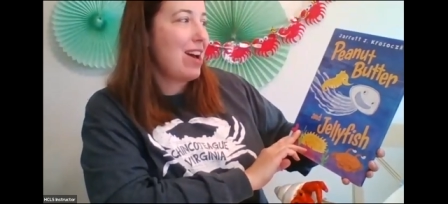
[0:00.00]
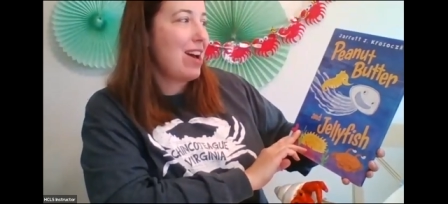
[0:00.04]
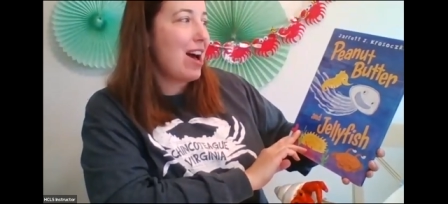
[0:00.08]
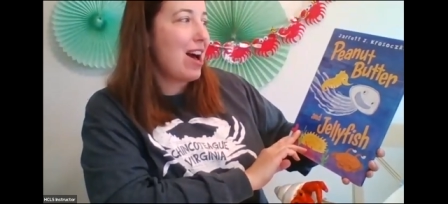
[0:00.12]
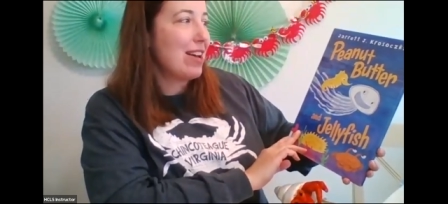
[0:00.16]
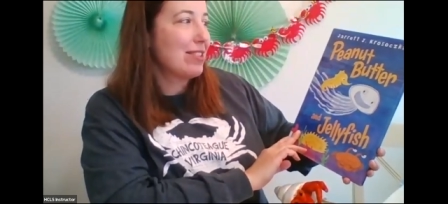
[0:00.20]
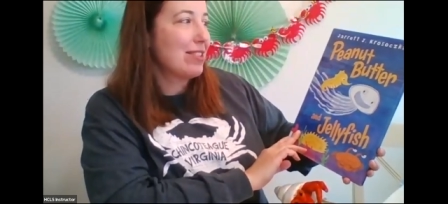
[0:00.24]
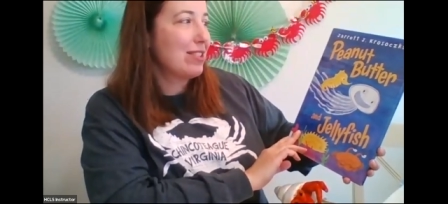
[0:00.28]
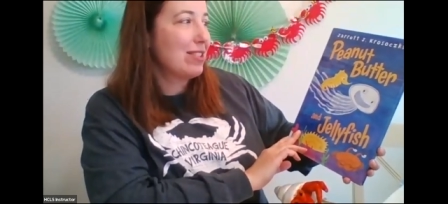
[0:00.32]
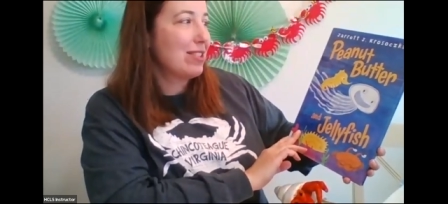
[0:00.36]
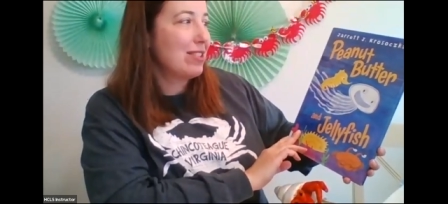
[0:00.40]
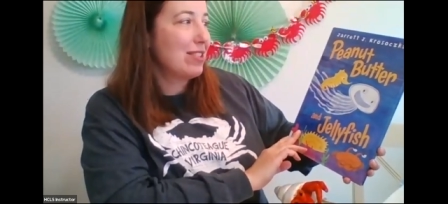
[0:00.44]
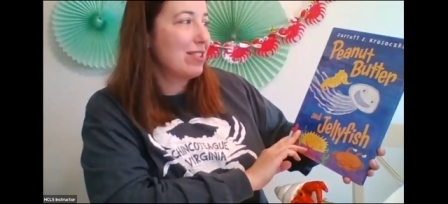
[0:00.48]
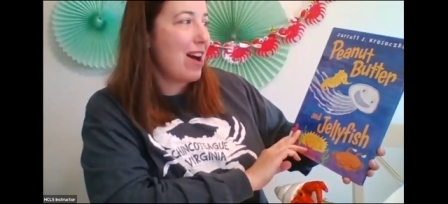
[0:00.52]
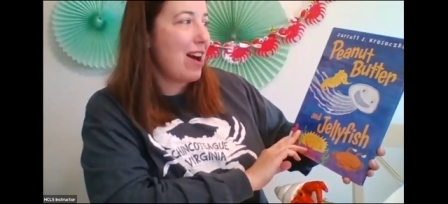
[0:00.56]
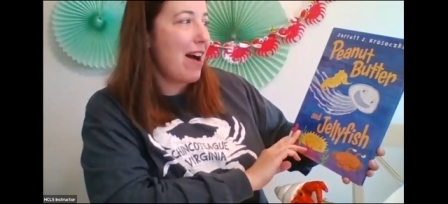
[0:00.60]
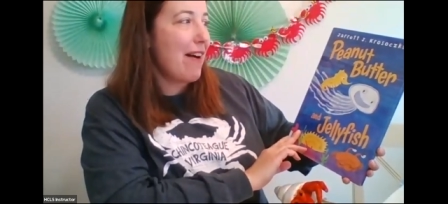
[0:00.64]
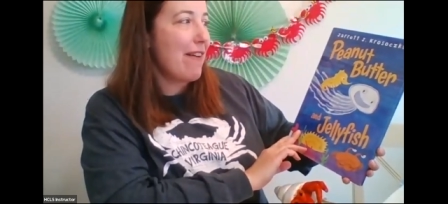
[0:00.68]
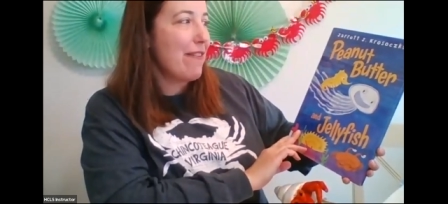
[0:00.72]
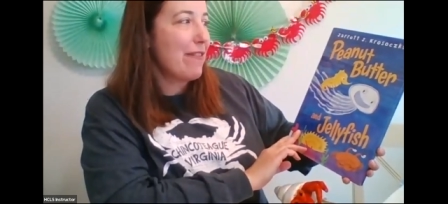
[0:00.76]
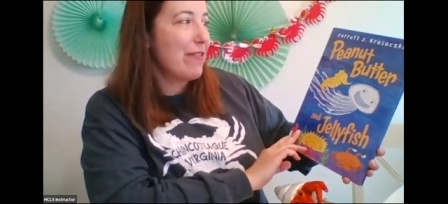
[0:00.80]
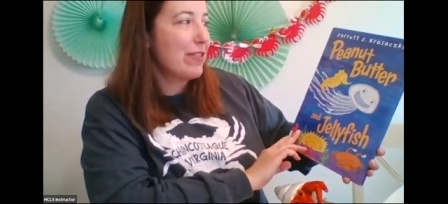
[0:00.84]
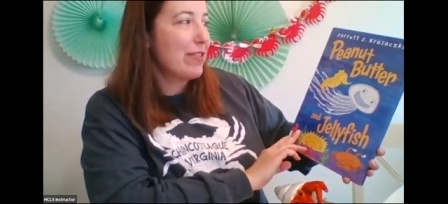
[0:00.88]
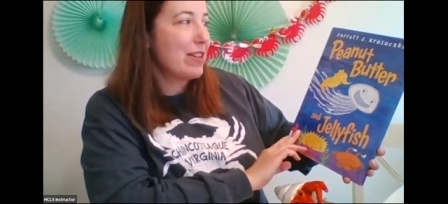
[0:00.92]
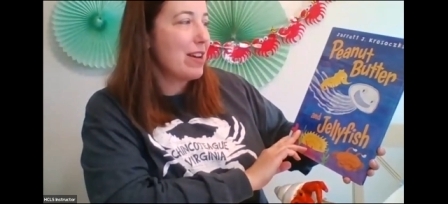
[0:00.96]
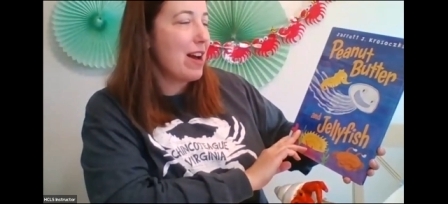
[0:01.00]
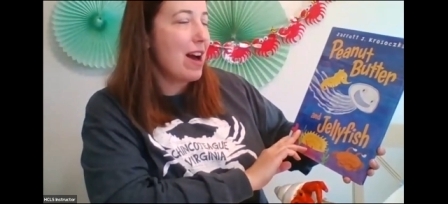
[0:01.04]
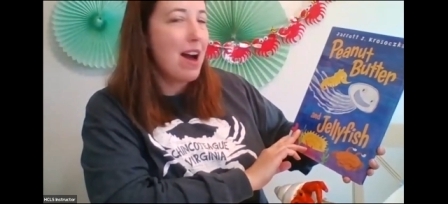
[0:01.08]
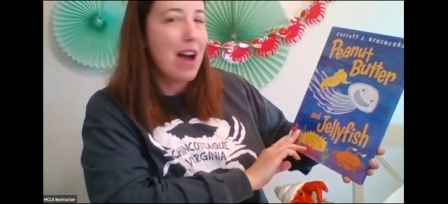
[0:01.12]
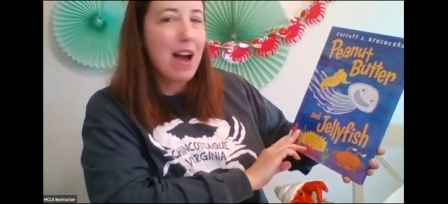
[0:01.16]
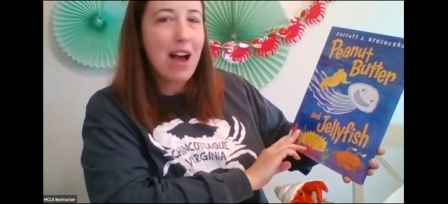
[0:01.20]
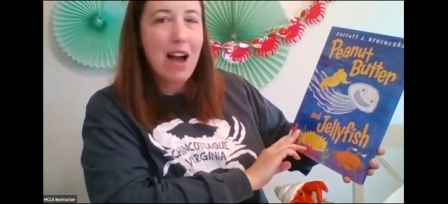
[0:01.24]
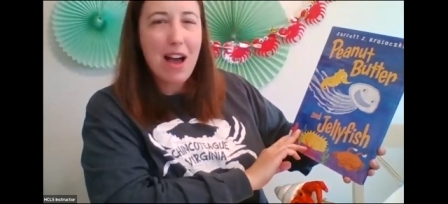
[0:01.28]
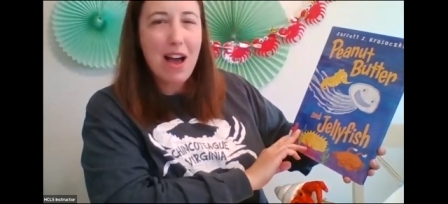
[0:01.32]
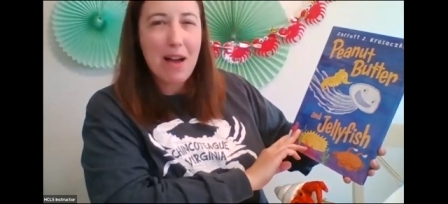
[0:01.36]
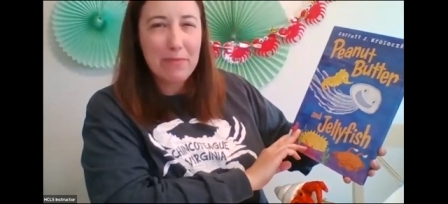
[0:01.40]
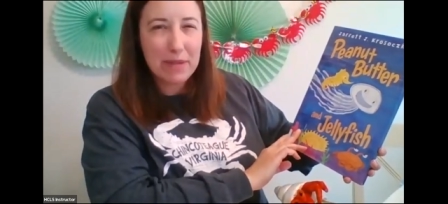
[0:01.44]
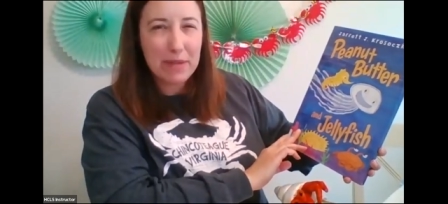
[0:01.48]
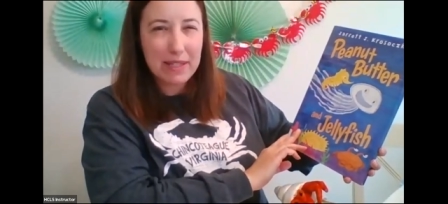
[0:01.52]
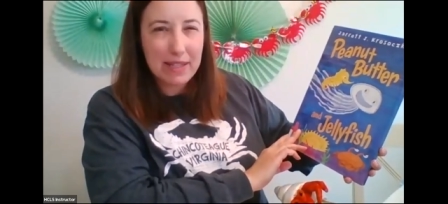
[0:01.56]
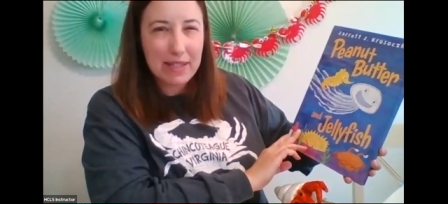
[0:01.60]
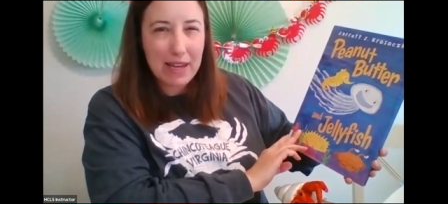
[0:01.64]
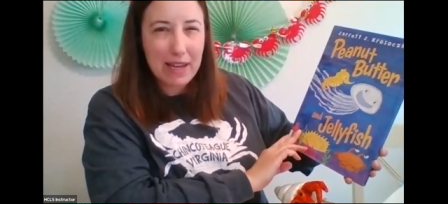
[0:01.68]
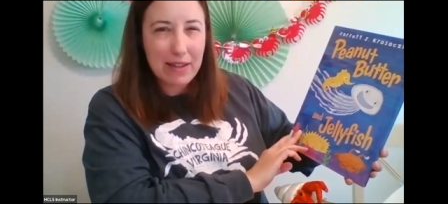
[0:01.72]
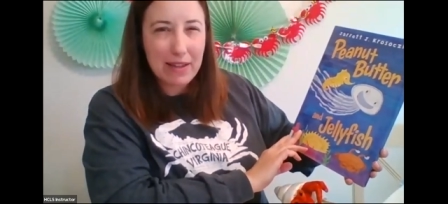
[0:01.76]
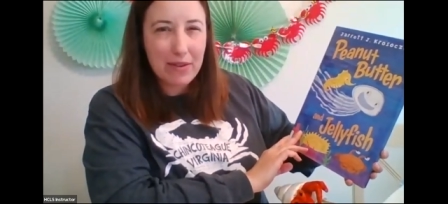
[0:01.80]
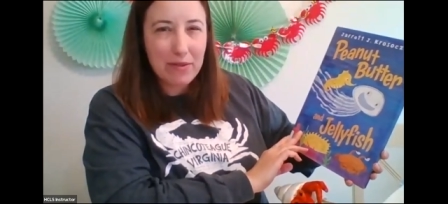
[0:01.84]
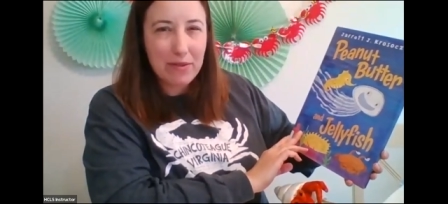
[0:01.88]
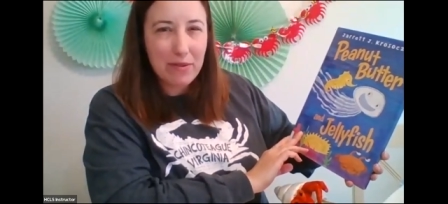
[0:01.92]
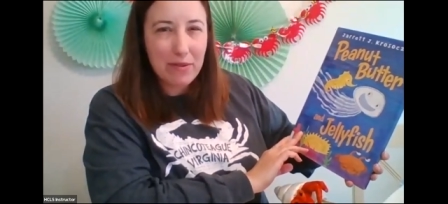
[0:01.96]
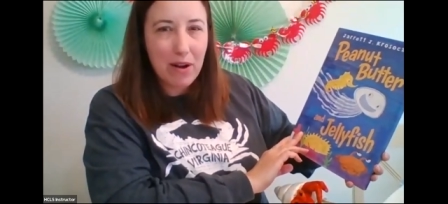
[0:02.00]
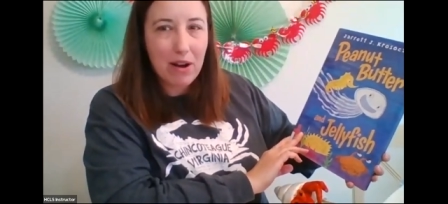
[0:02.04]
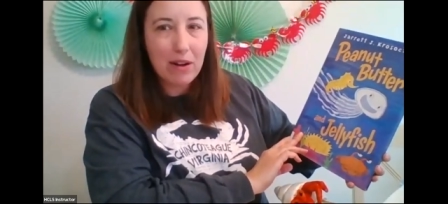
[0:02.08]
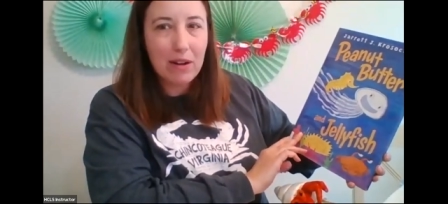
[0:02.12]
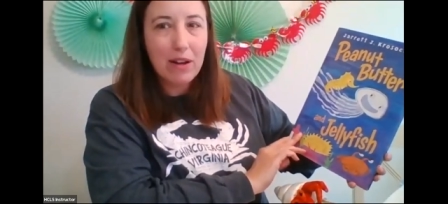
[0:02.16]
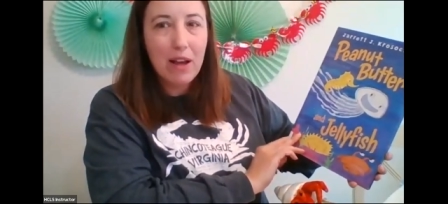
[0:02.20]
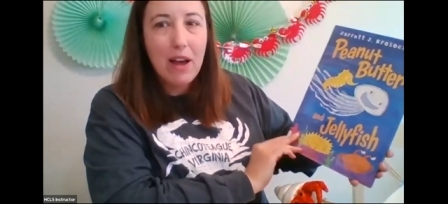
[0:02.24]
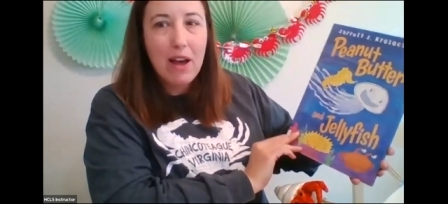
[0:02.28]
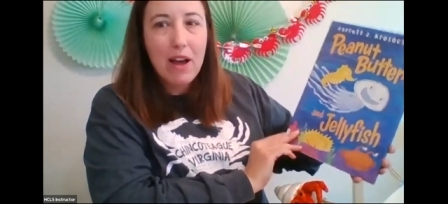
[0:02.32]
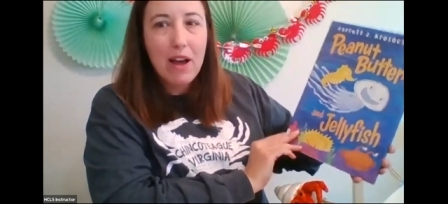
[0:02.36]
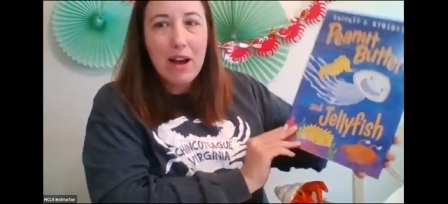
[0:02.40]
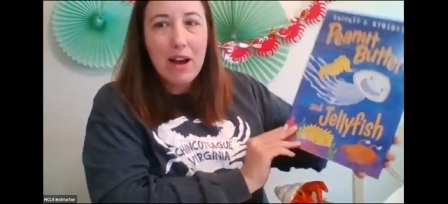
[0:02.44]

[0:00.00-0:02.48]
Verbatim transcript: Koskovka. I'm going to say that wrong.